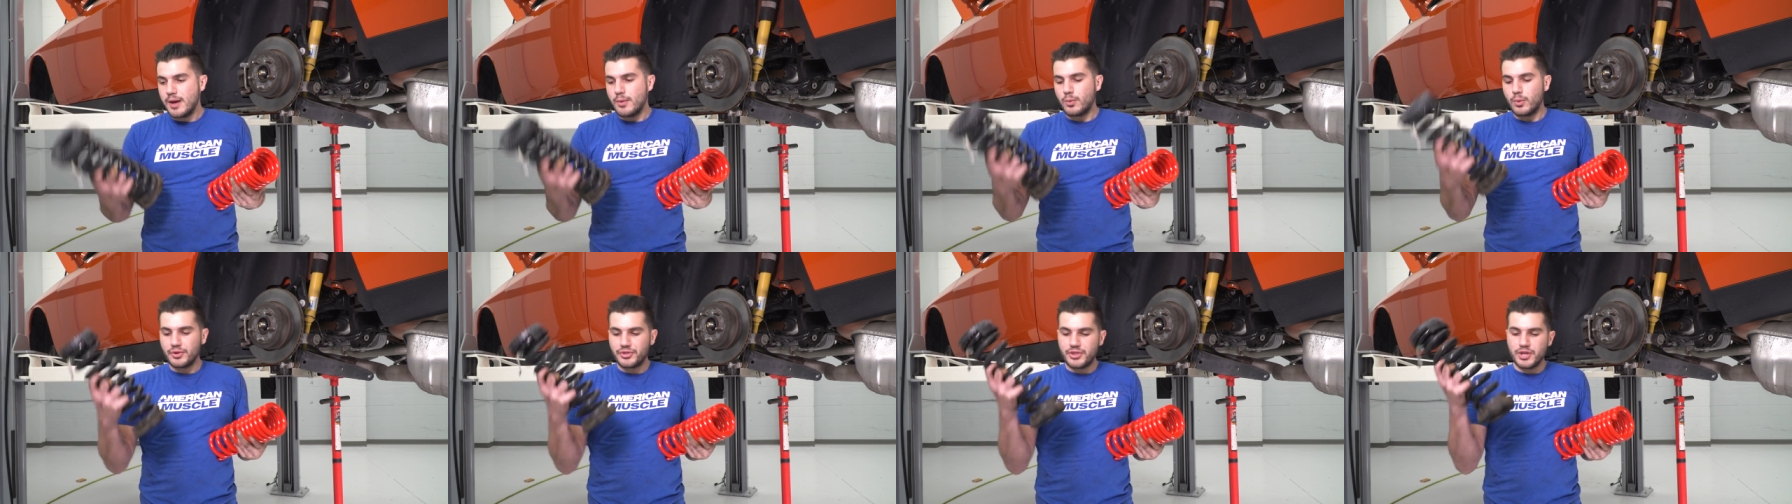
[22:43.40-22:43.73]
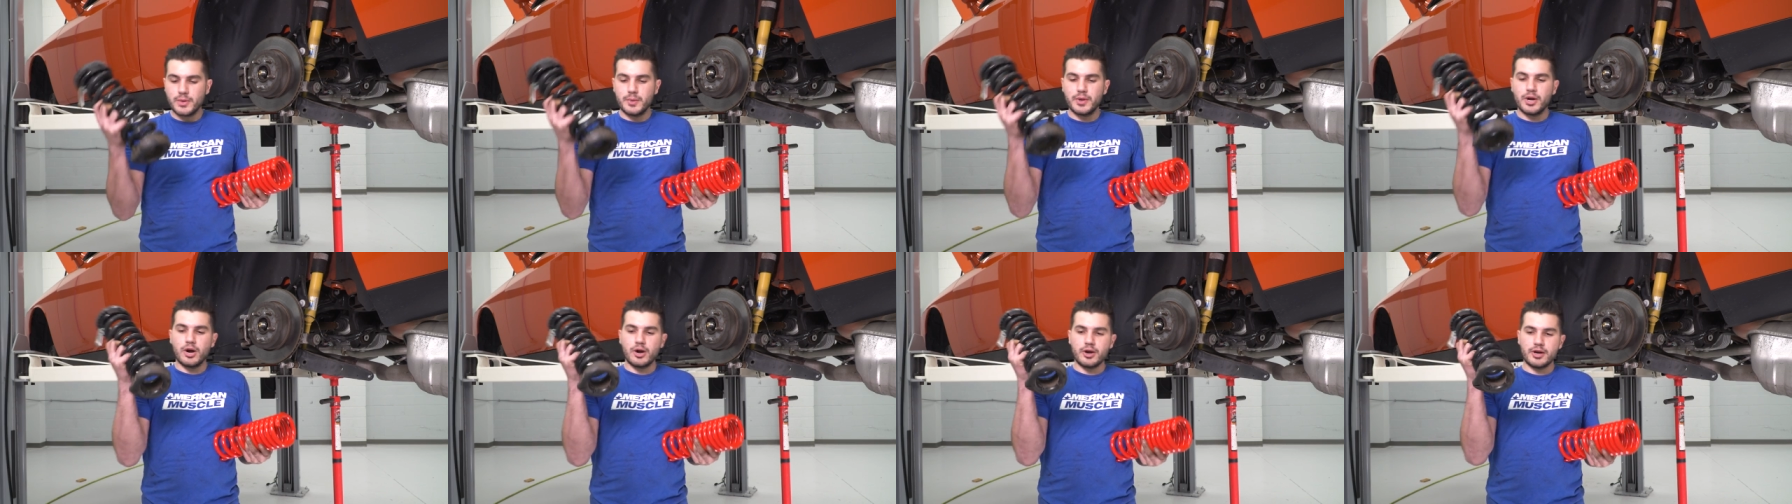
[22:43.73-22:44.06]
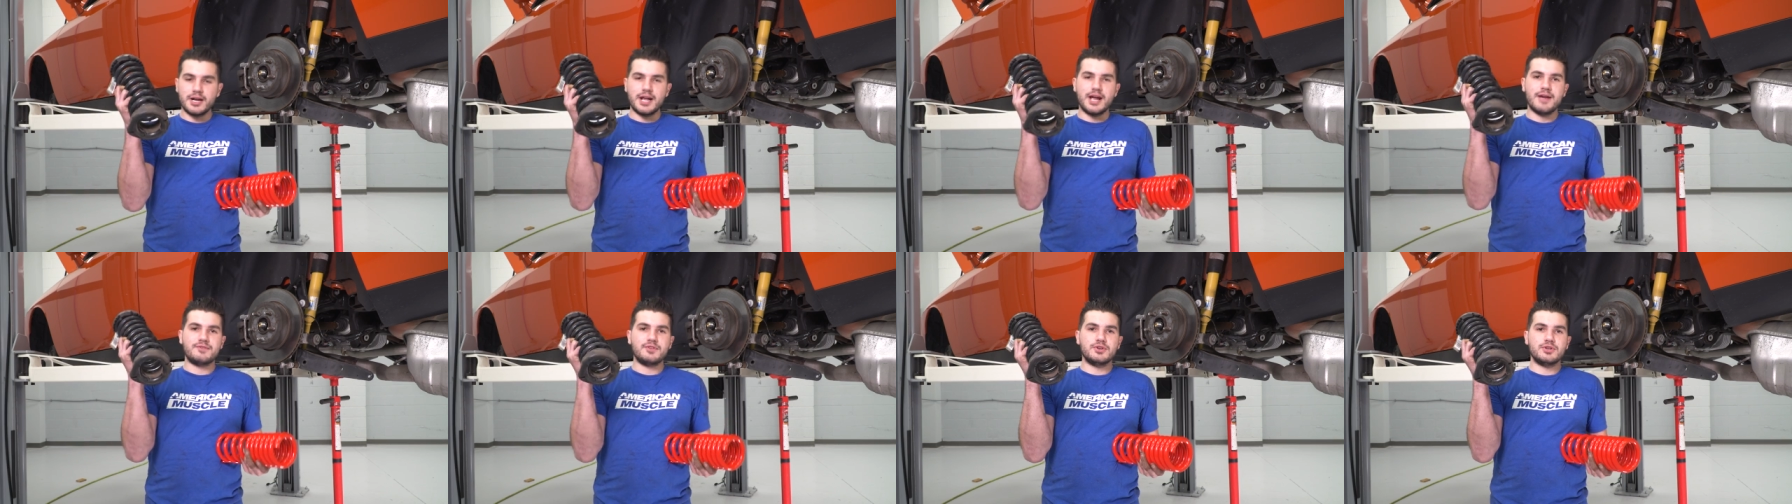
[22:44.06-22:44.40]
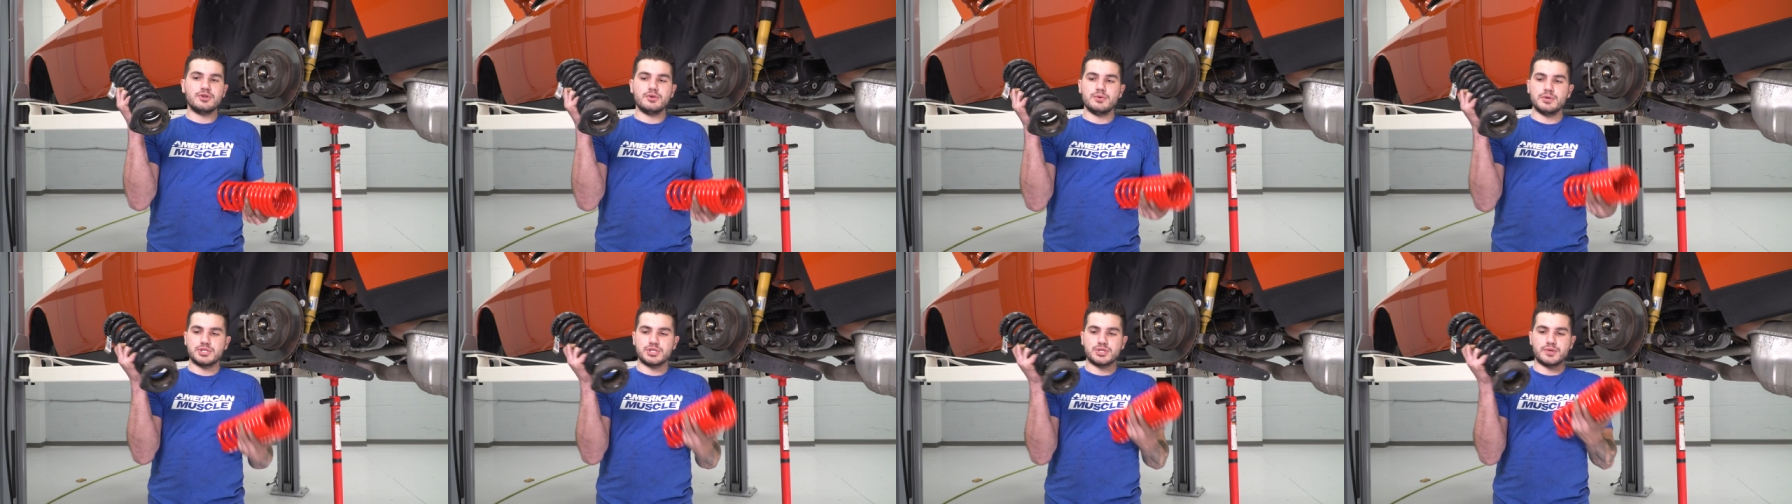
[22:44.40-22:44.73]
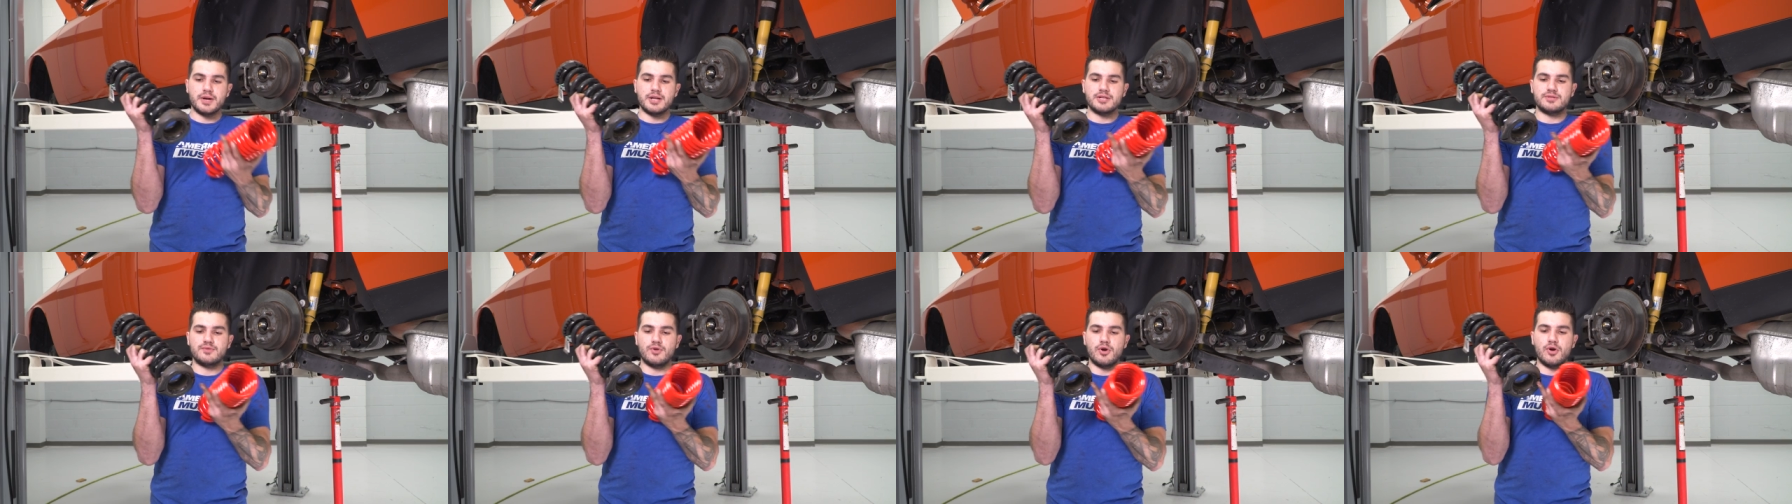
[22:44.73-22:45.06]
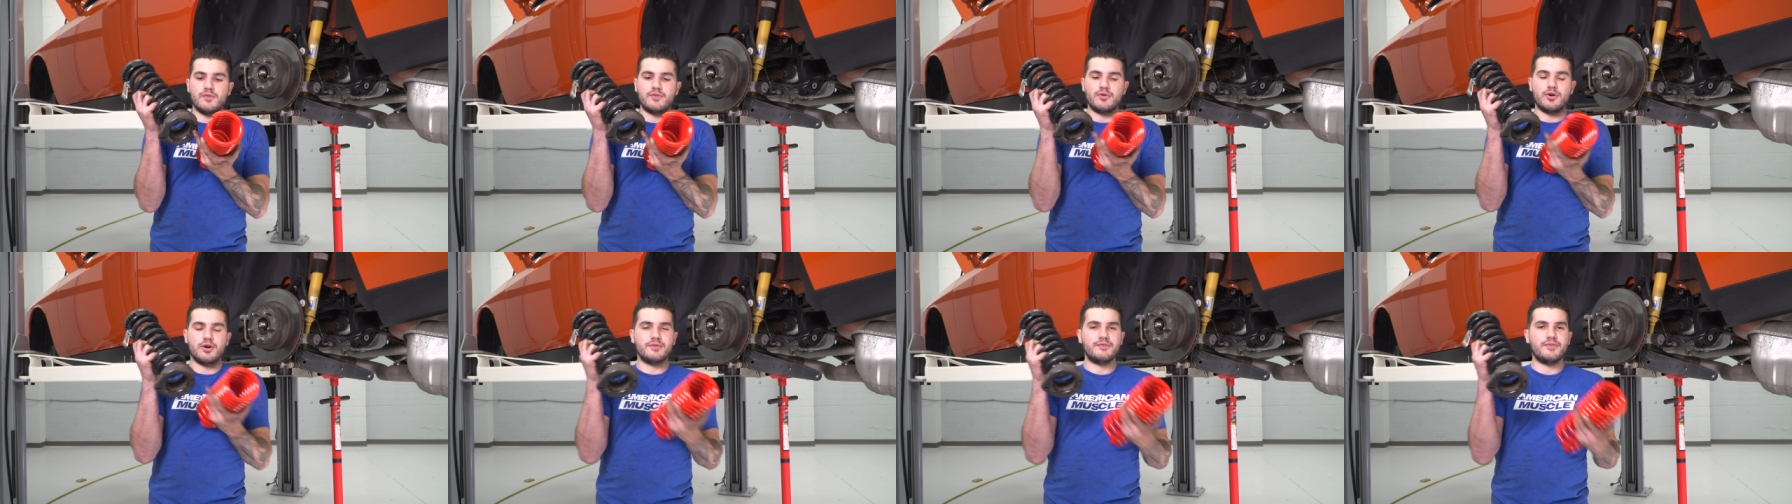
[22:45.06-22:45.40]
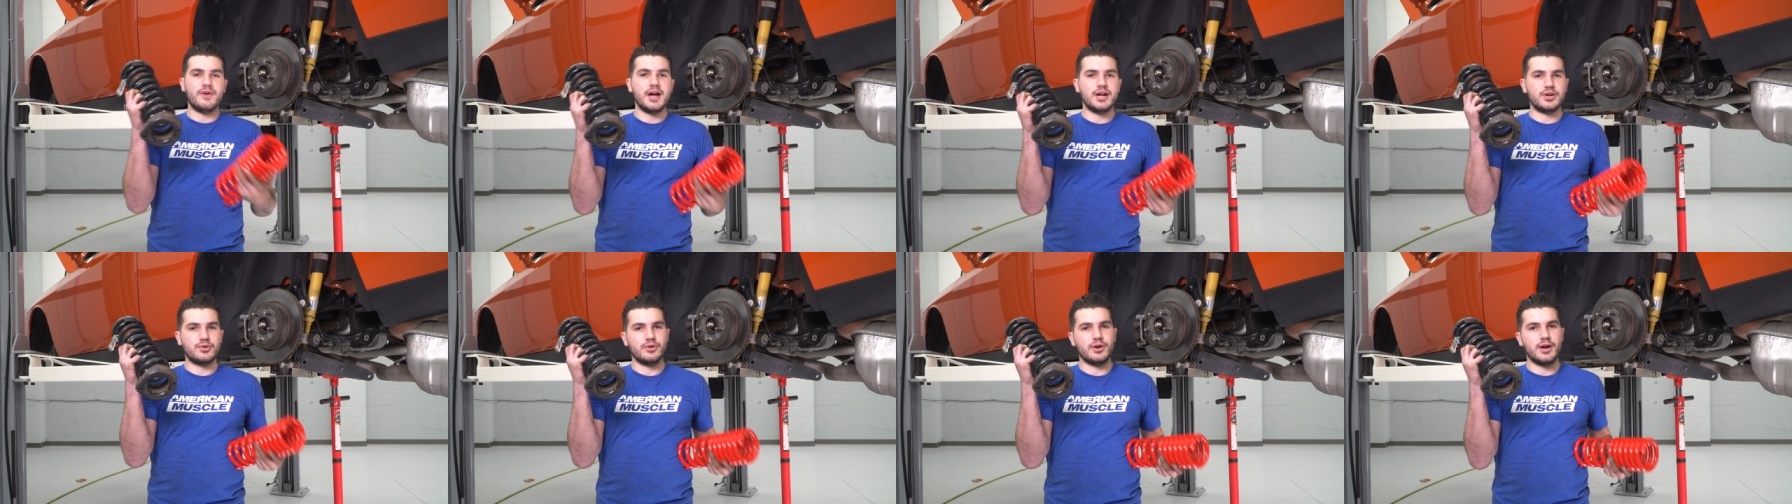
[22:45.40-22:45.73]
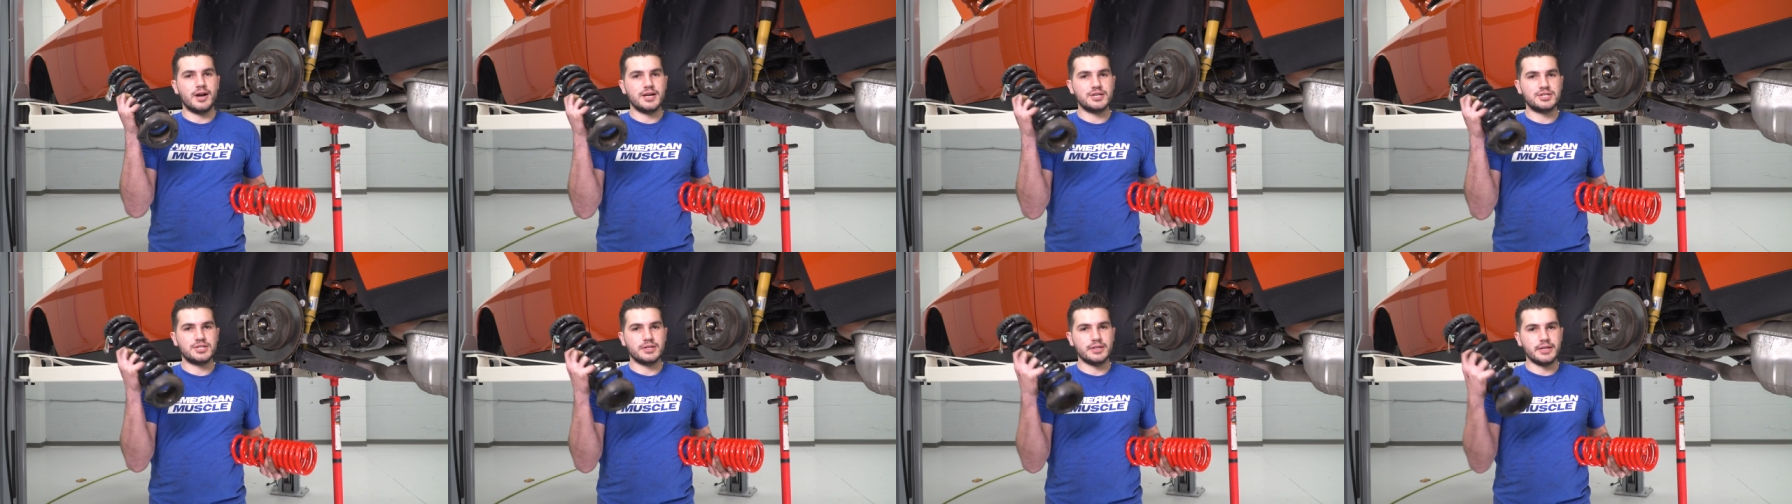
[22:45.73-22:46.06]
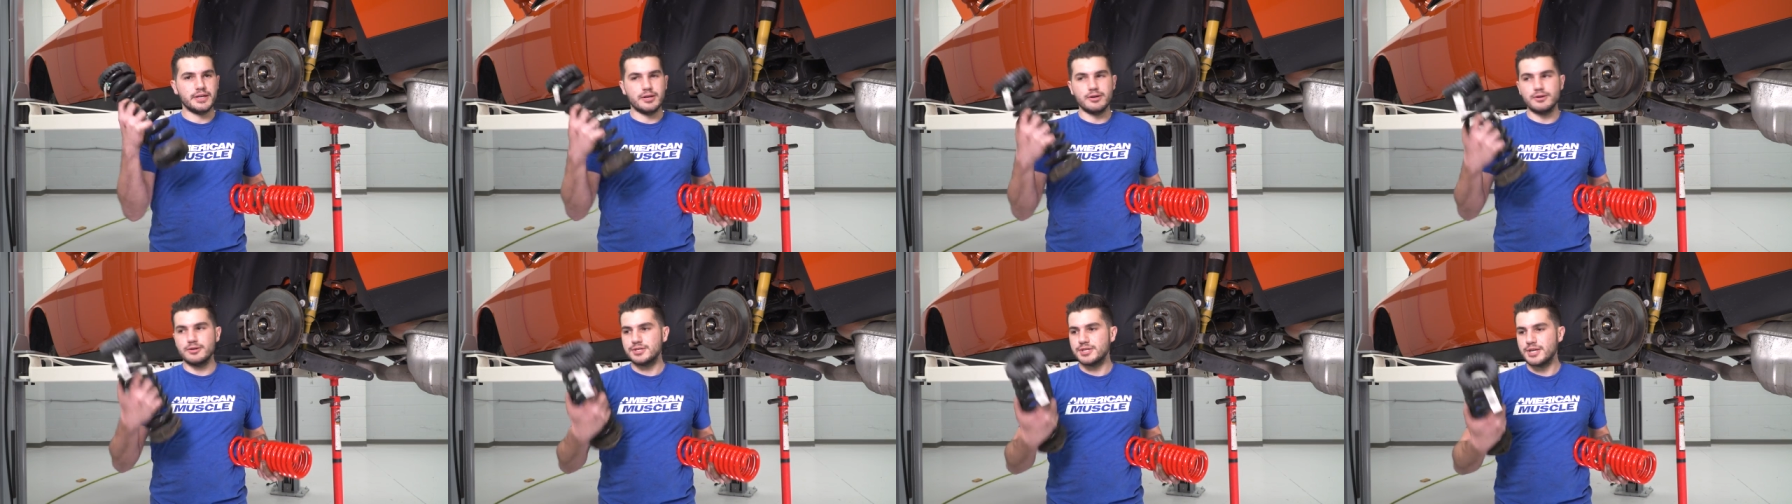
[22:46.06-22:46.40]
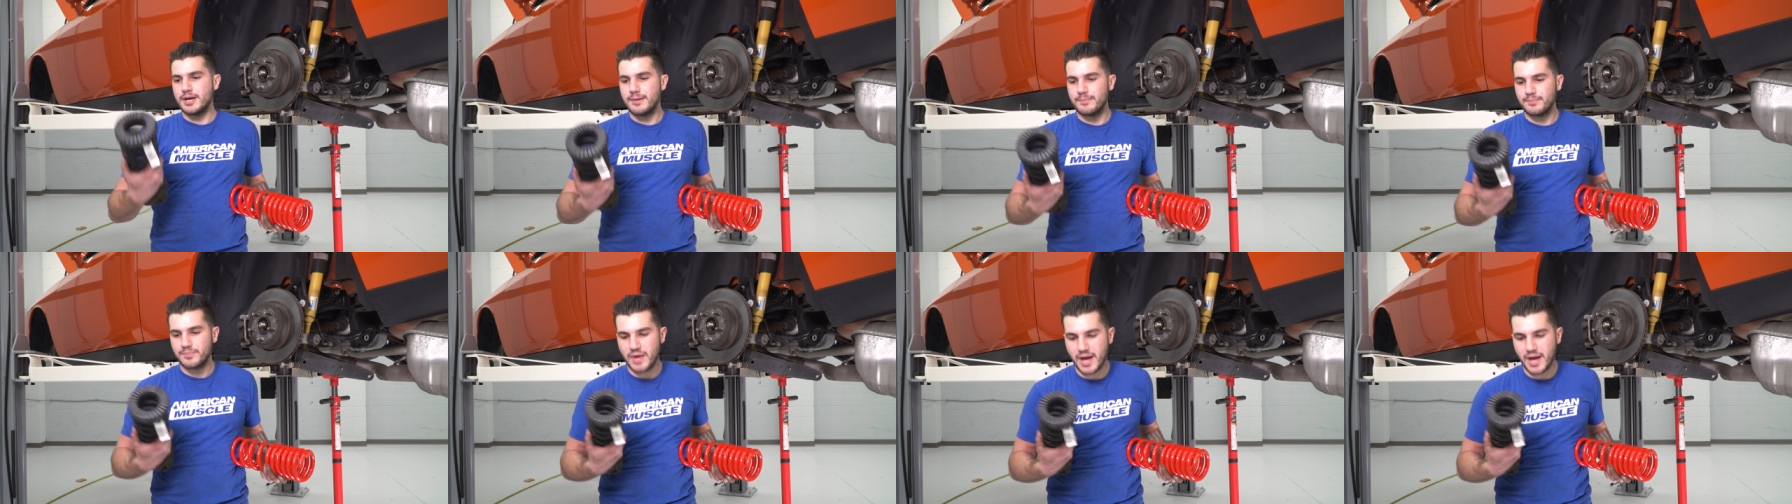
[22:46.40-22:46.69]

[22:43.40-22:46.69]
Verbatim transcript: One thing we are gonna have to do is transfer over our factory isolators.